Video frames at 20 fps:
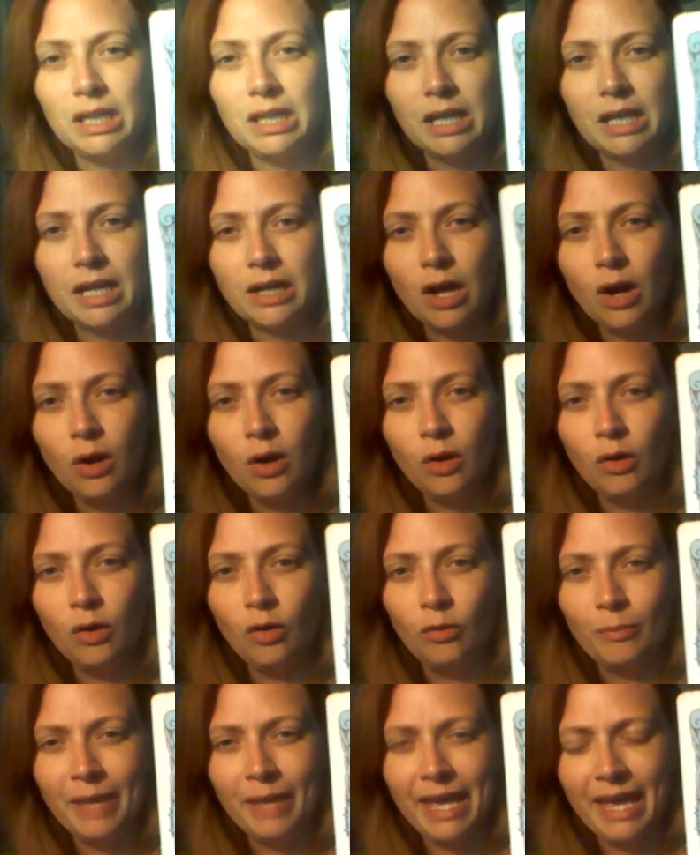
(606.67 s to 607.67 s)
and
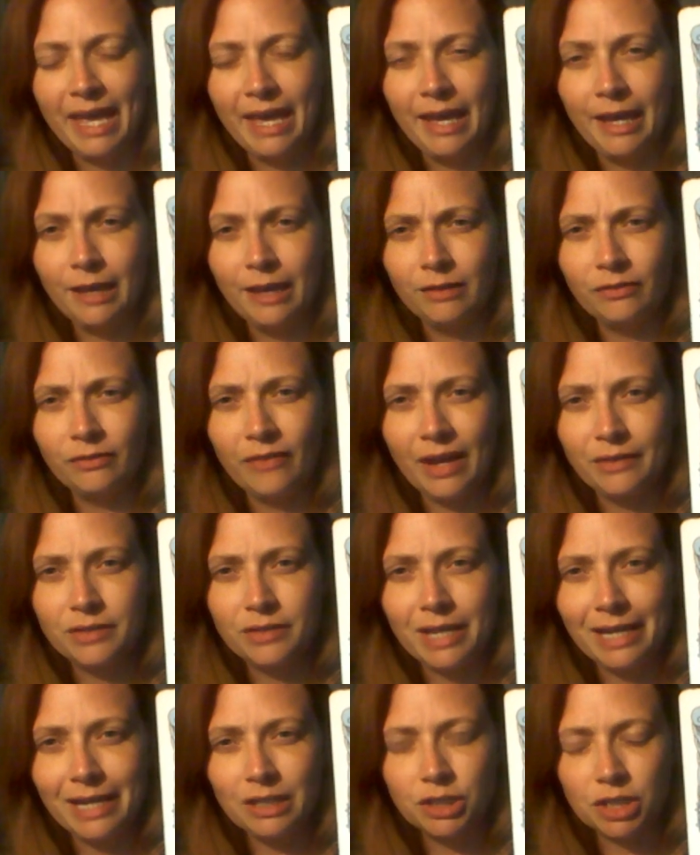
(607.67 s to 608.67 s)
home and
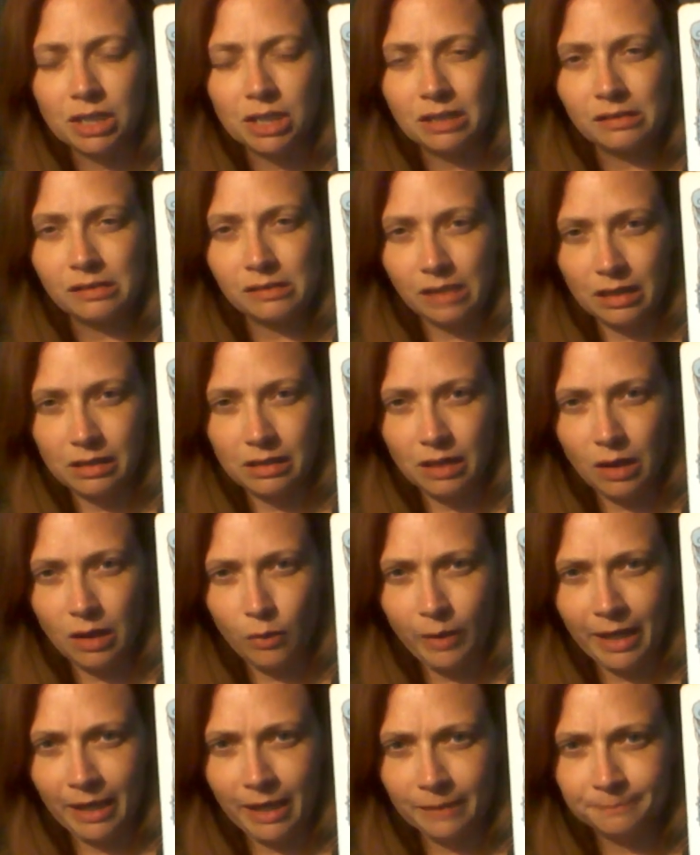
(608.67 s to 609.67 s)
foundations and
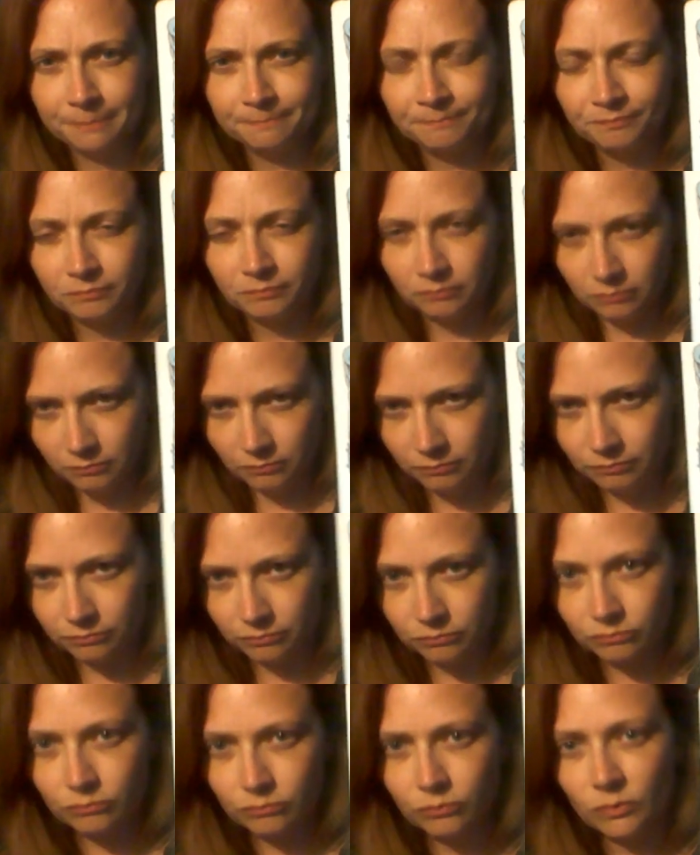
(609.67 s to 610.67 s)
knowing
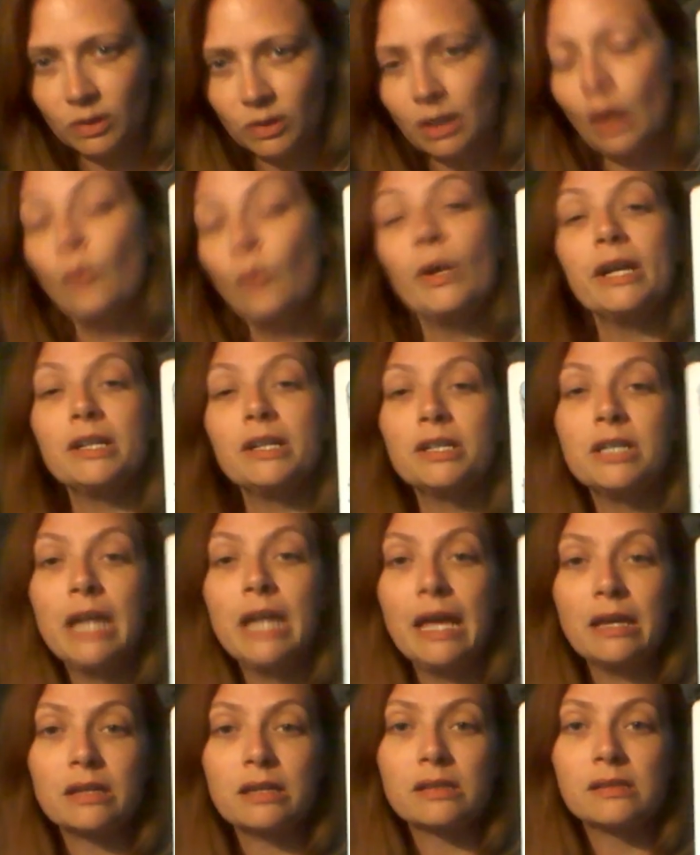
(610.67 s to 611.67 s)
where your
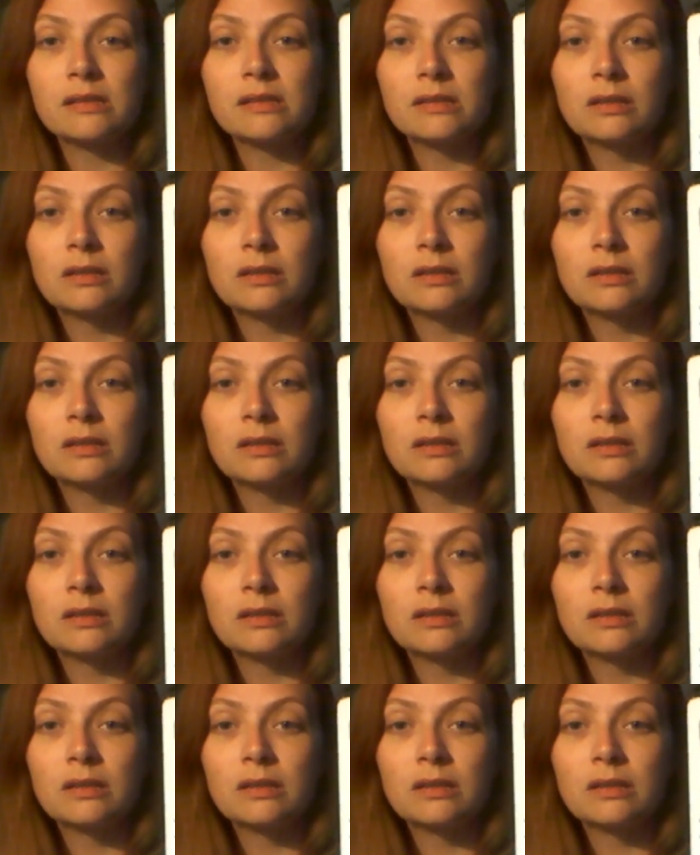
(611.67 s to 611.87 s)
next